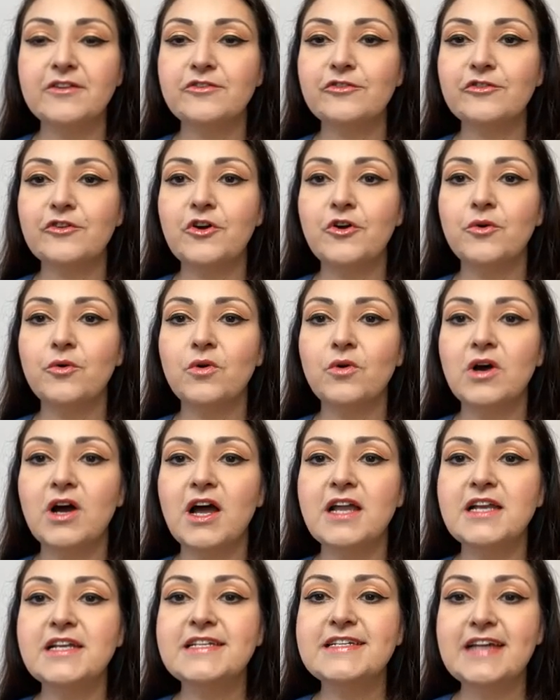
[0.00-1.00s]
So
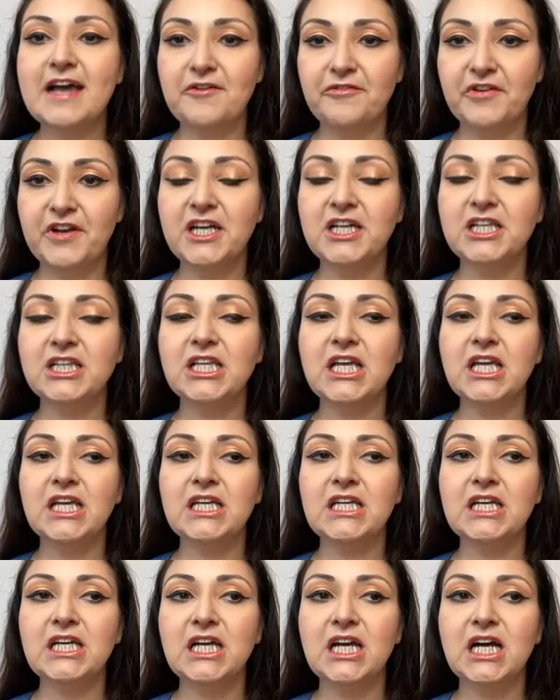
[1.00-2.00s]

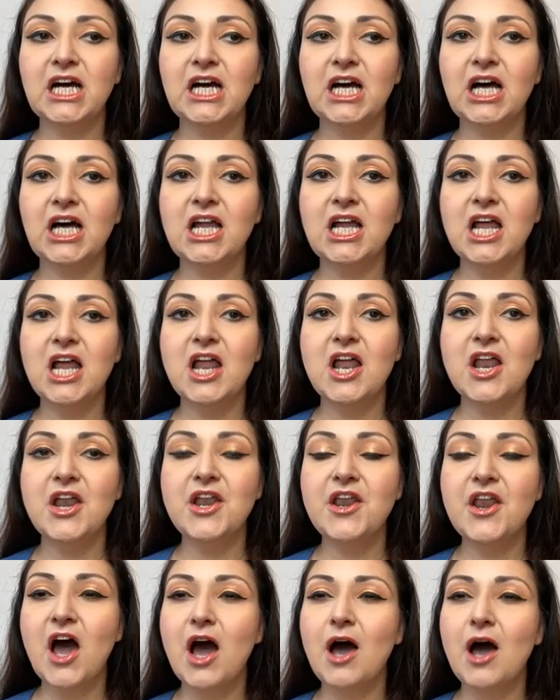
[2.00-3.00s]
definitely
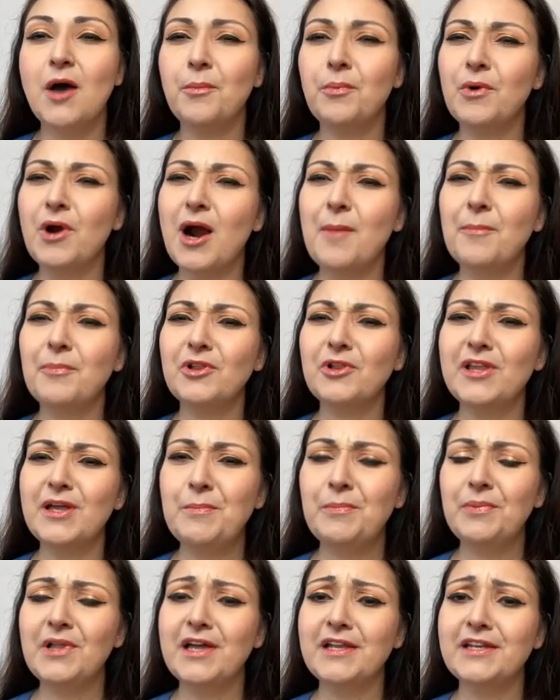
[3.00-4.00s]
not properly
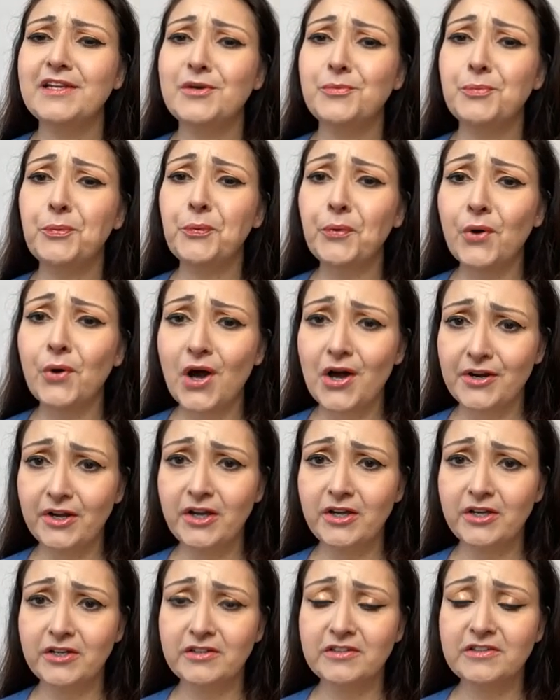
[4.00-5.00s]
blended
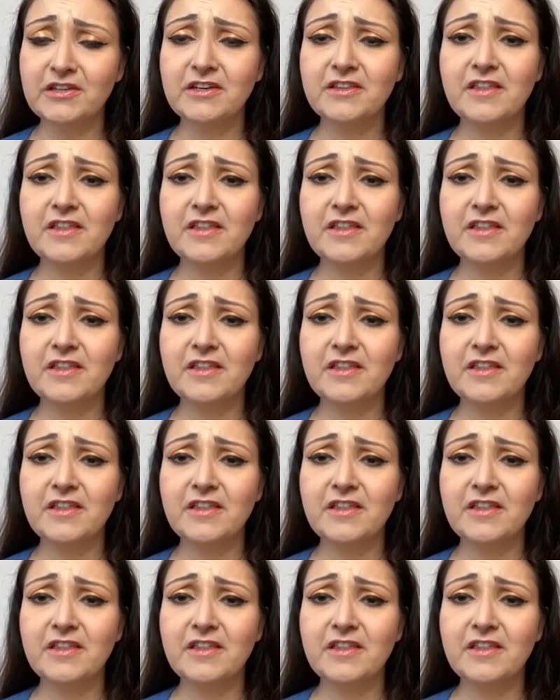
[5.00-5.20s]
product.